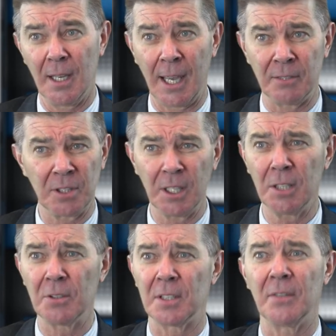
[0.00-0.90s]
And
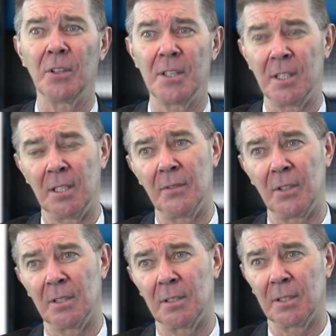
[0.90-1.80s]
Teena is a very
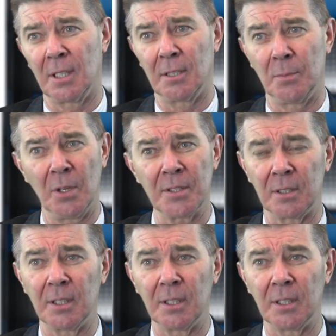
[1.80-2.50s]
significant deposit.